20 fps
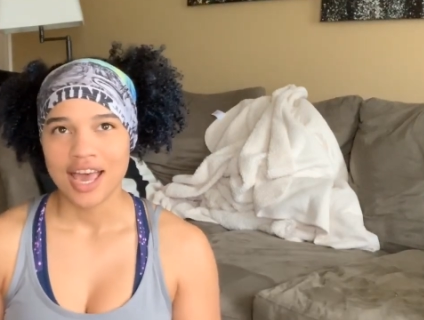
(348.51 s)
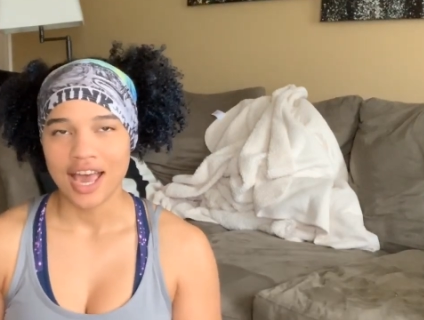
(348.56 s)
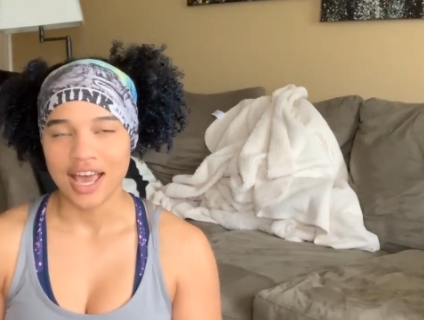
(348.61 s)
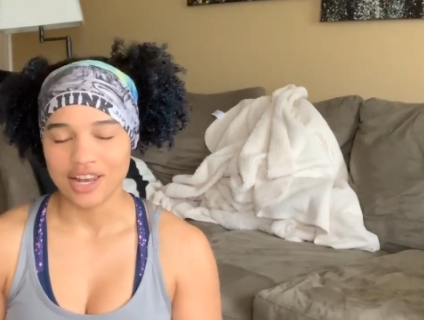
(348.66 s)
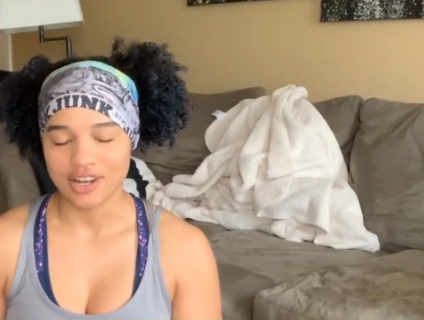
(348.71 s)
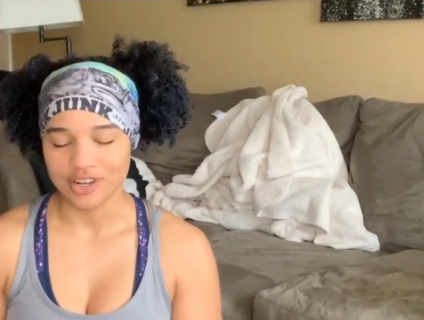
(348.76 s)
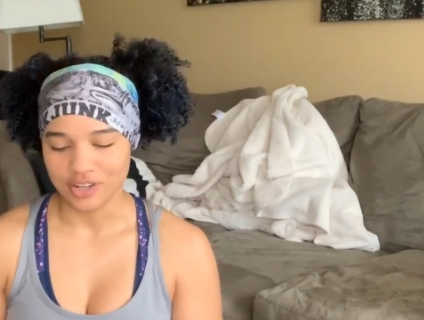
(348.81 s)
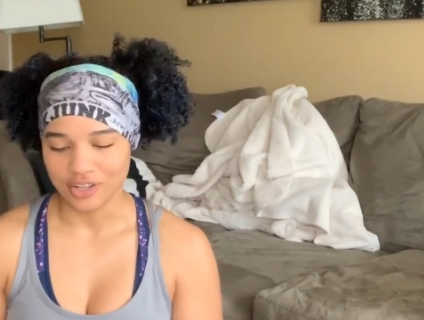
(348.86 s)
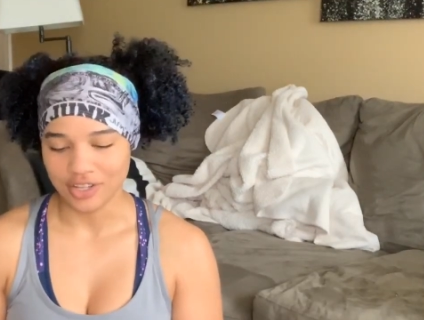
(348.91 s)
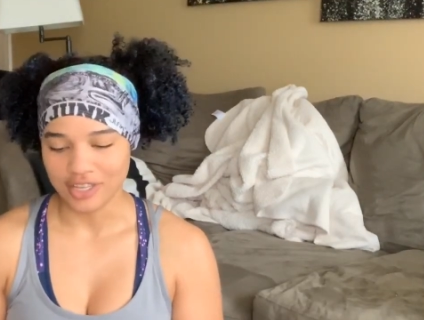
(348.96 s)

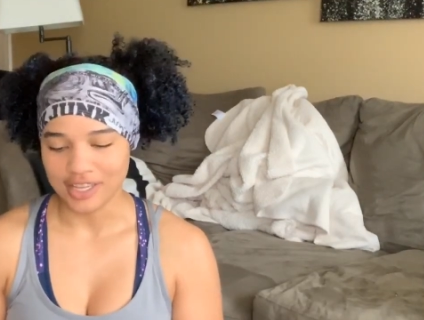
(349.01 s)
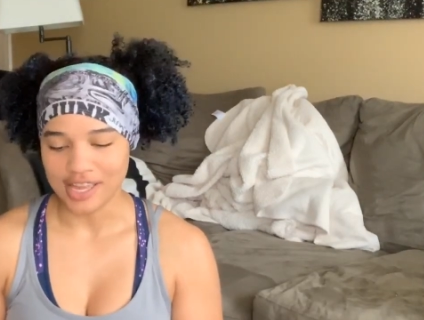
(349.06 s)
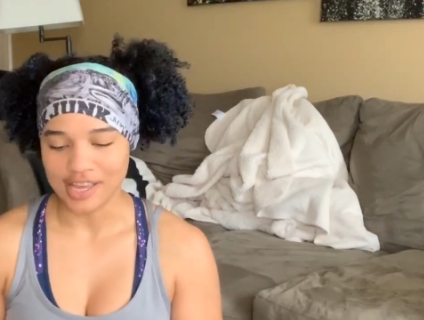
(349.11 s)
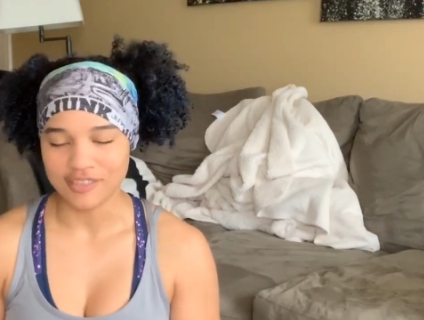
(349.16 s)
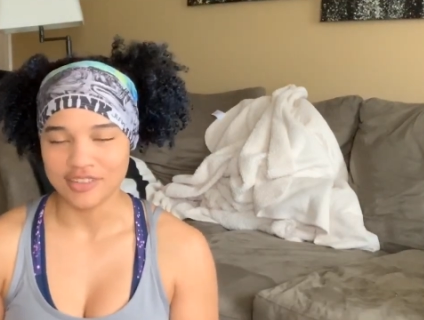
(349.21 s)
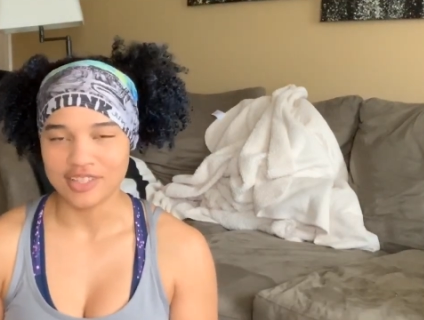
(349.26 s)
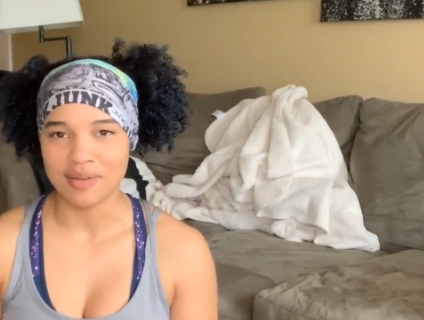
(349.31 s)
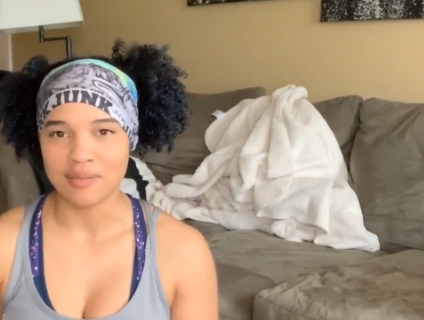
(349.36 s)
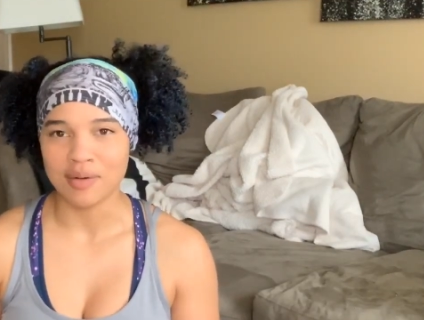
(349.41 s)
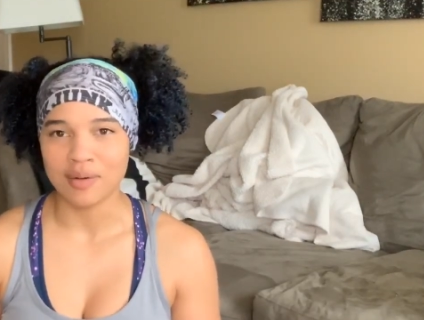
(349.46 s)
don't know, like
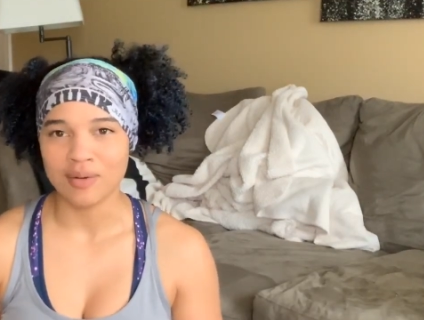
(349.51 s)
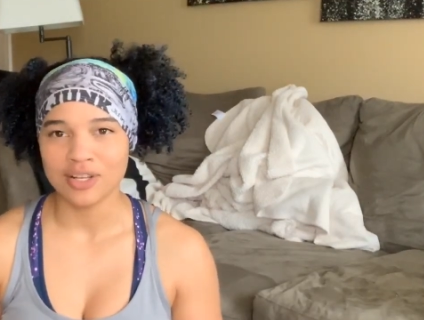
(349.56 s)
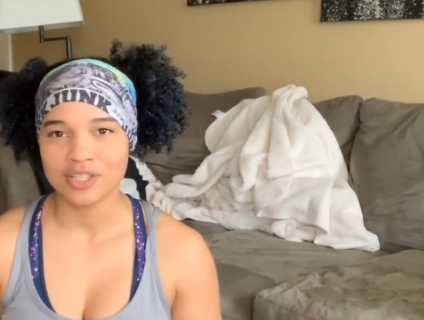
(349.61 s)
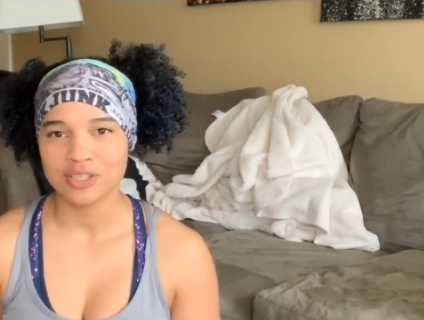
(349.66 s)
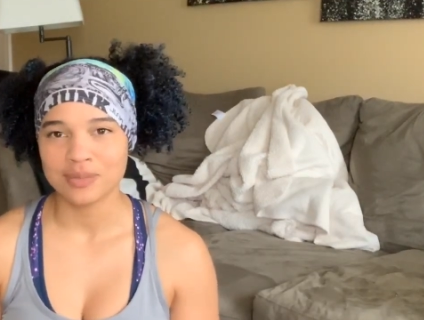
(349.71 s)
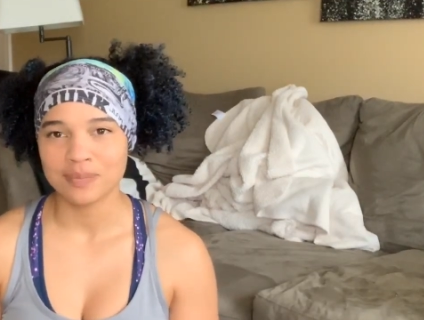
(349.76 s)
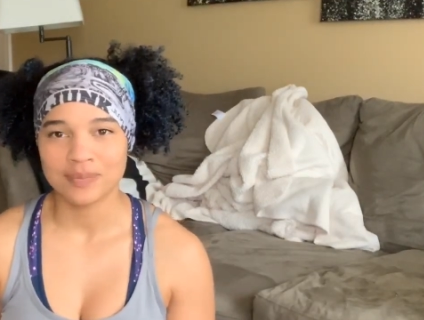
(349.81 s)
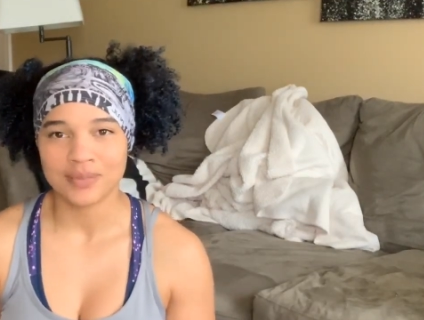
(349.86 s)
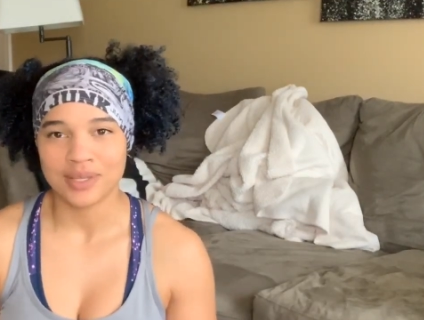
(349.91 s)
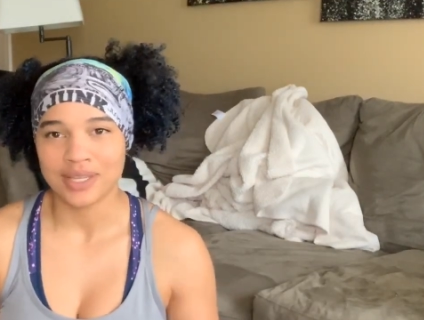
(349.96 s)
every time I
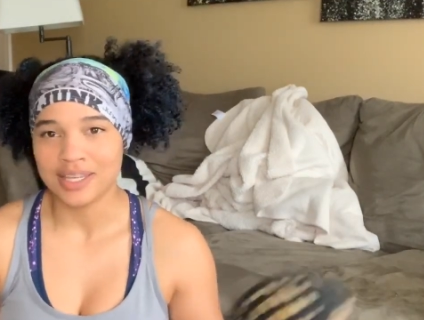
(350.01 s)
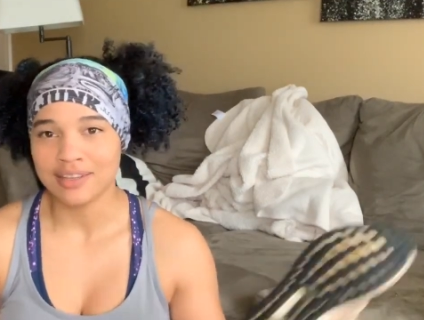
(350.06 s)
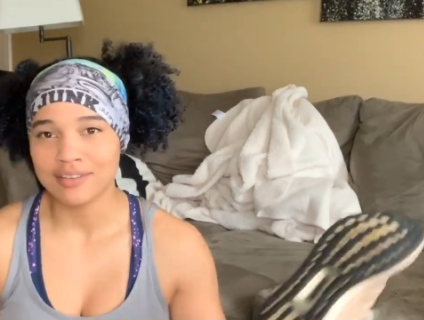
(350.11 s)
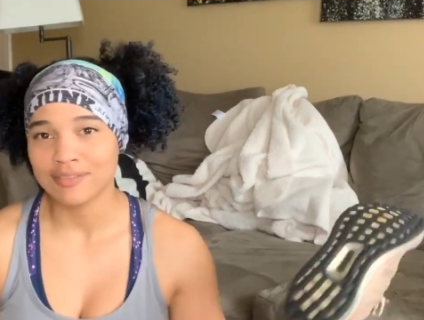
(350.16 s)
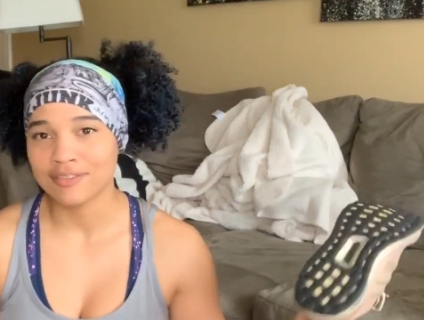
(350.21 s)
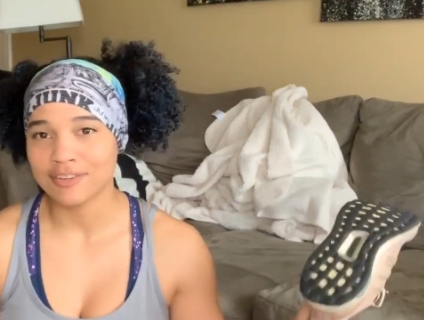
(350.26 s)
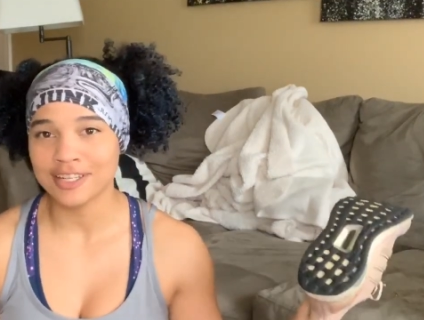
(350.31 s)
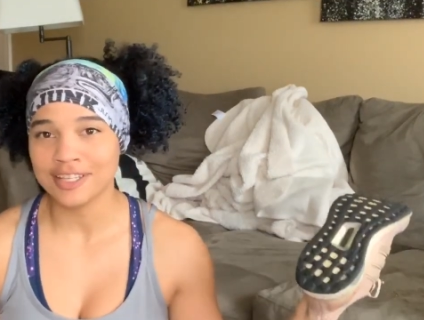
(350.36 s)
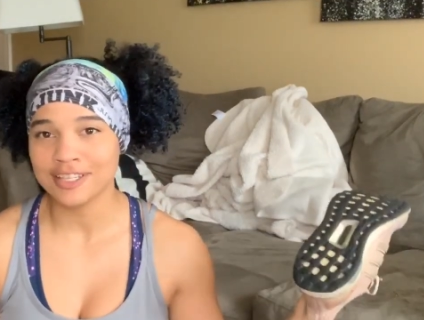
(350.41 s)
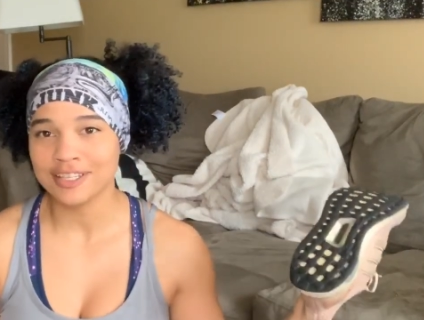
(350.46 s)
wash them they get
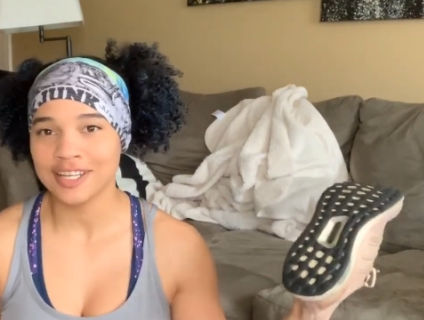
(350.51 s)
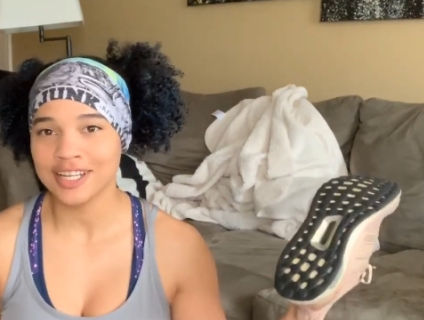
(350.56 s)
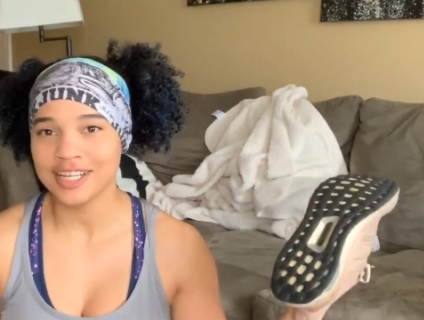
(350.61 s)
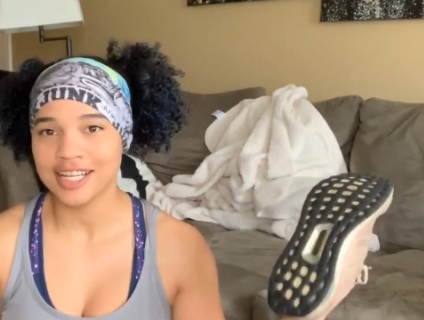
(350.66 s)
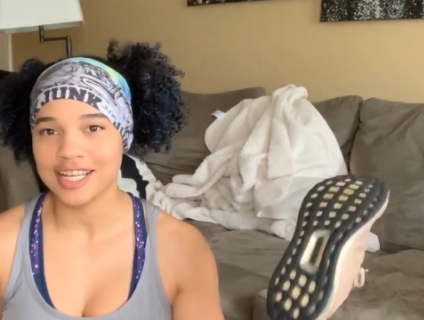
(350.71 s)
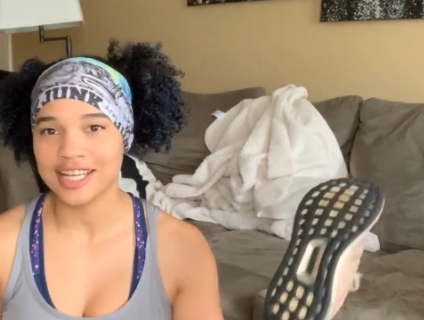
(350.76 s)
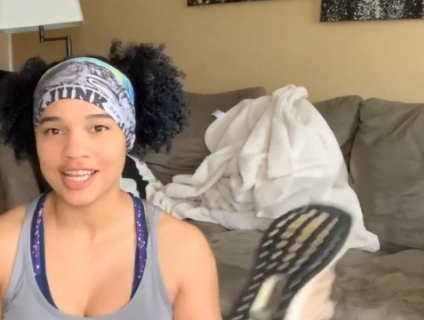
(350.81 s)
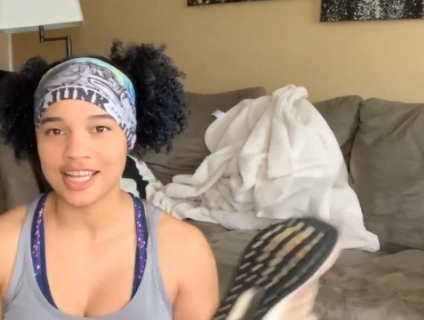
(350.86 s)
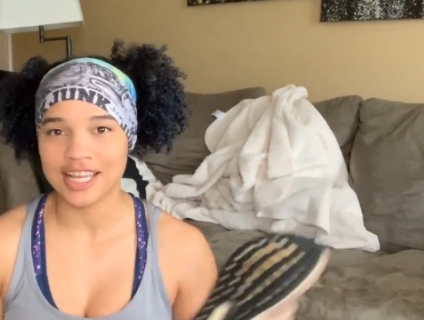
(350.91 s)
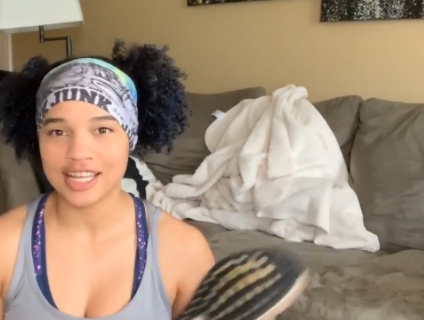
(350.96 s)
freaking
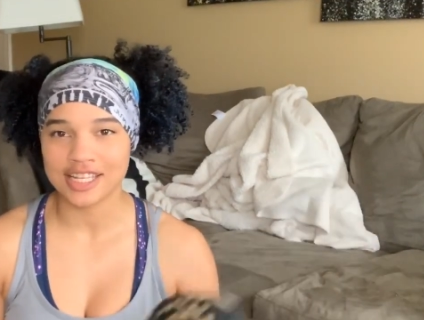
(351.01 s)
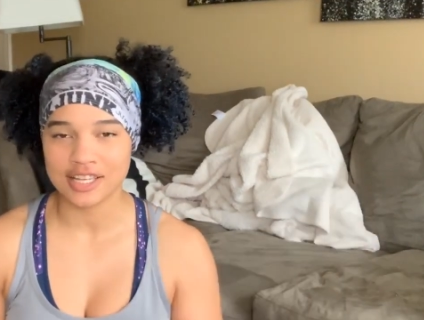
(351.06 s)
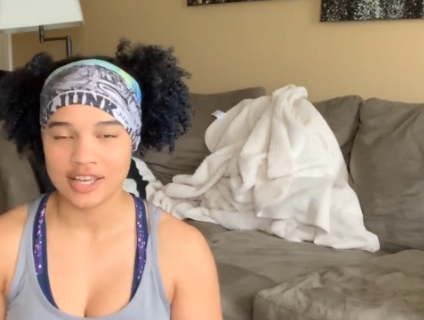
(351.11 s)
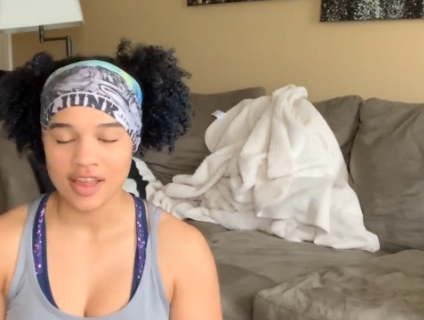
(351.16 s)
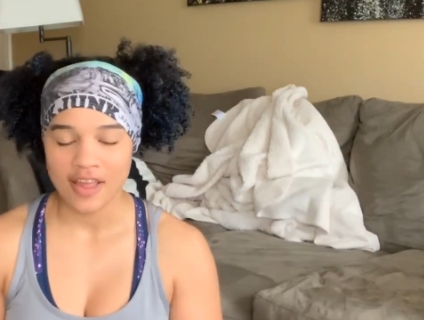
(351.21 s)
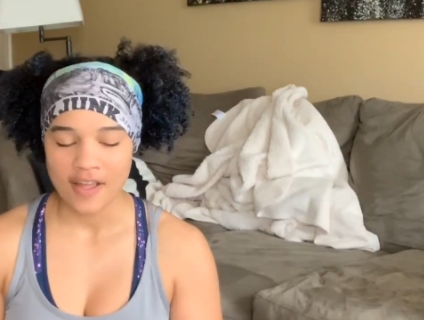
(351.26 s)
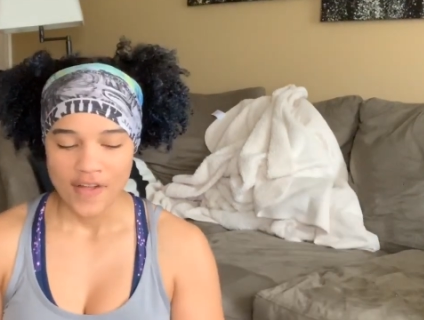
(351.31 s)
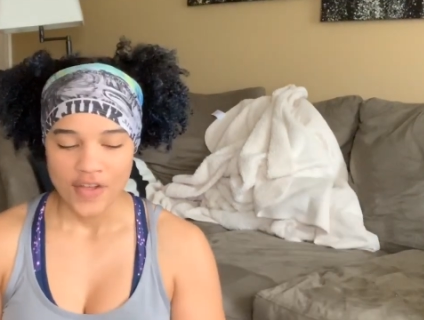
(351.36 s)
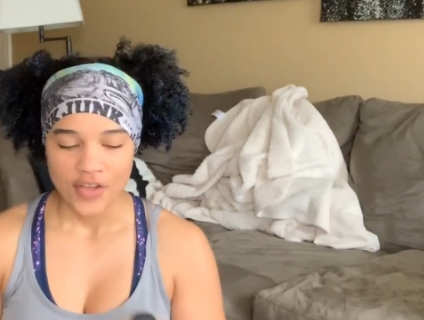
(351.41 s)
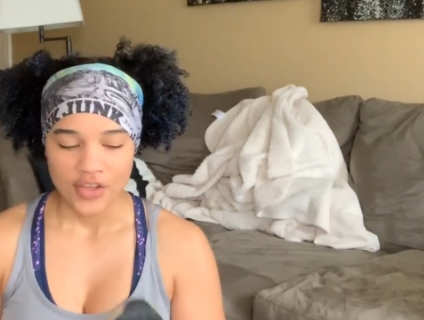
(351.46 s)
dirty again.